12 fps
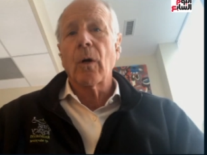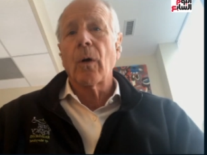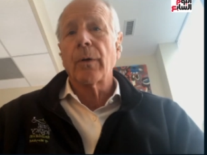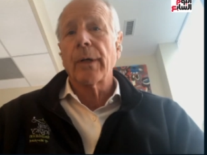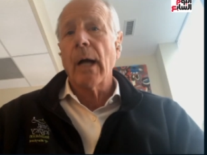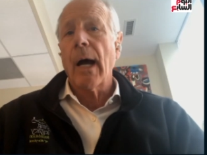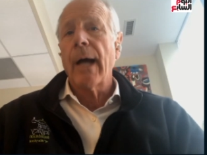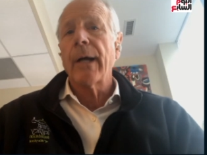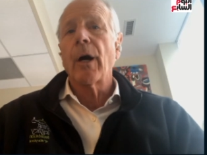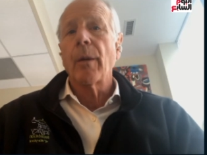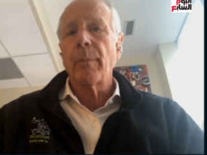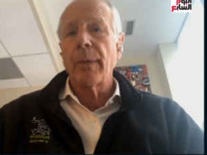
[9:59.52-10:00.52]
called an I
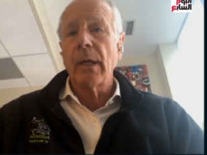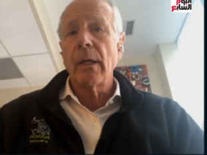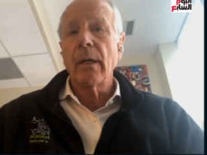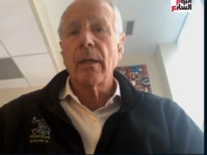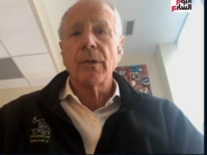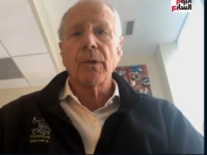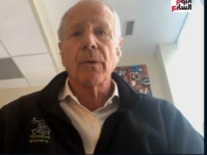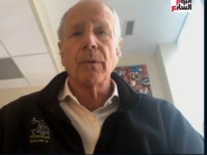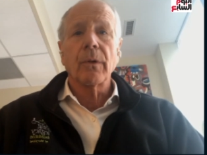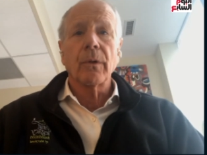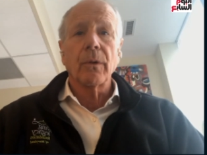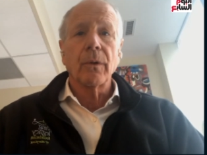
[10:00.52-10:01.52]
R B, so
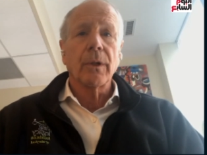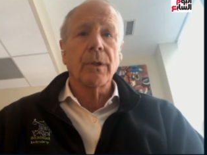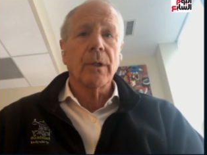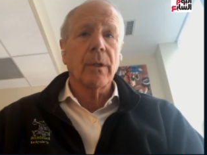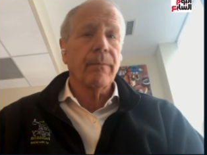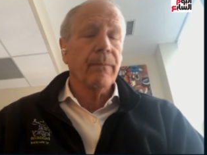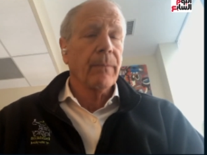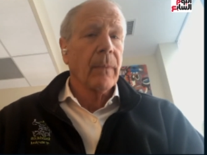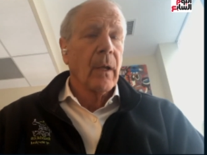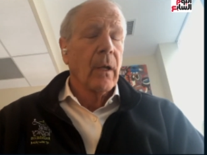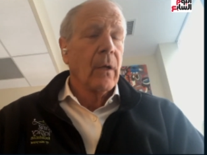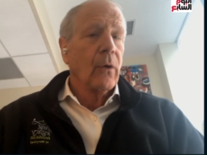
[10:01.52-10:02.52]
that there is a
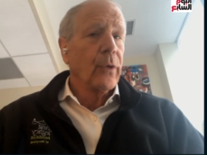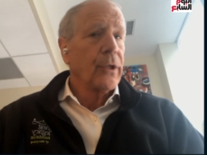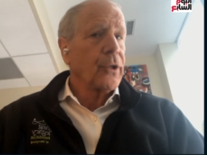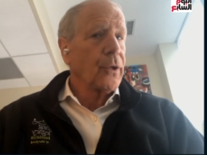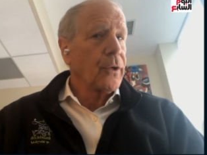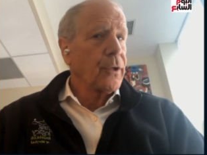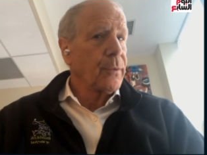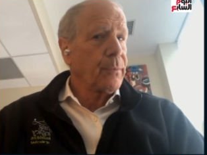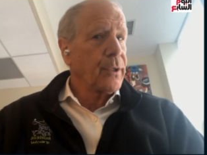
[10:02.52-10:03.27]
research